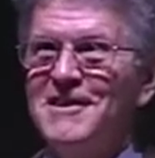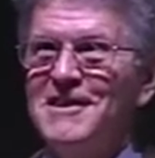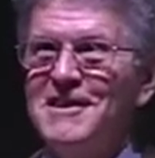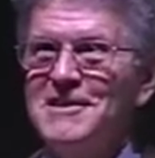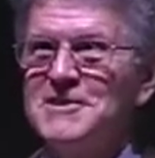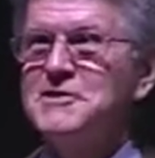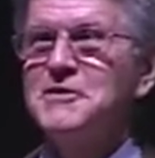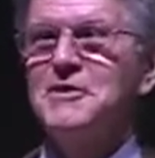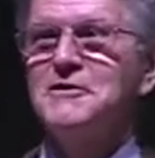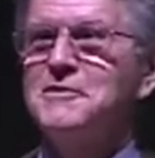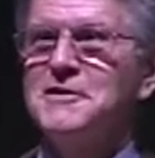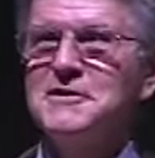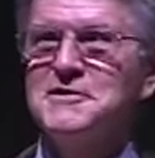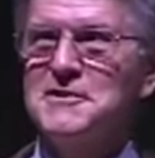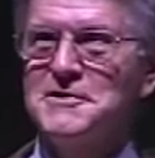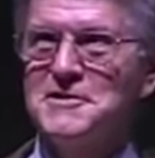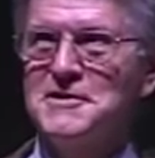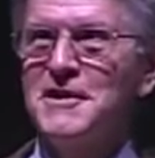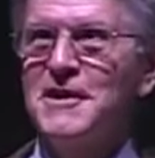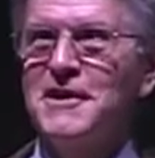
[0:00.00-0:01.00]
is not a
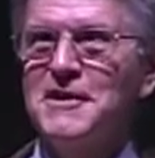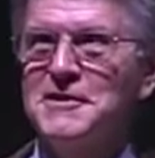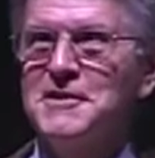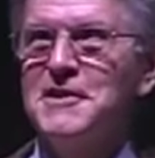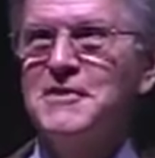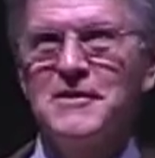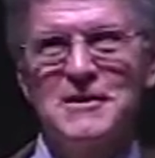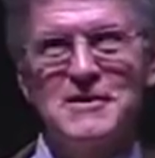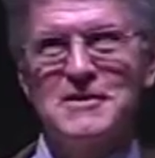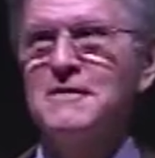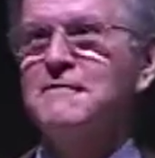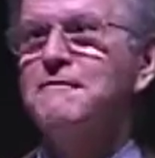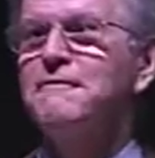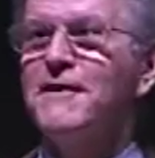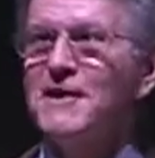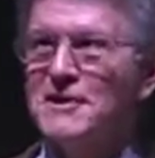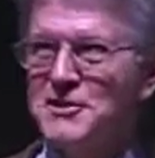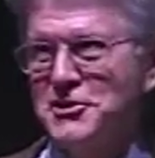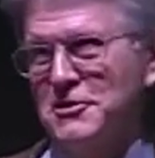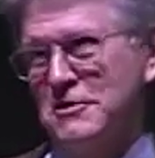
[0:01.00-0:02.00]
society that can
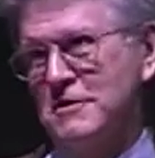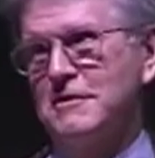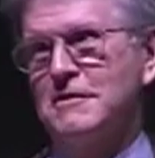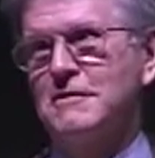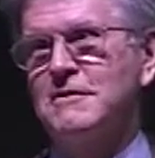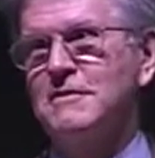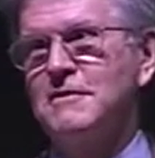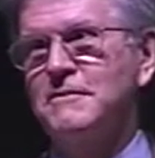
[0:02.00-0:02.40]
function,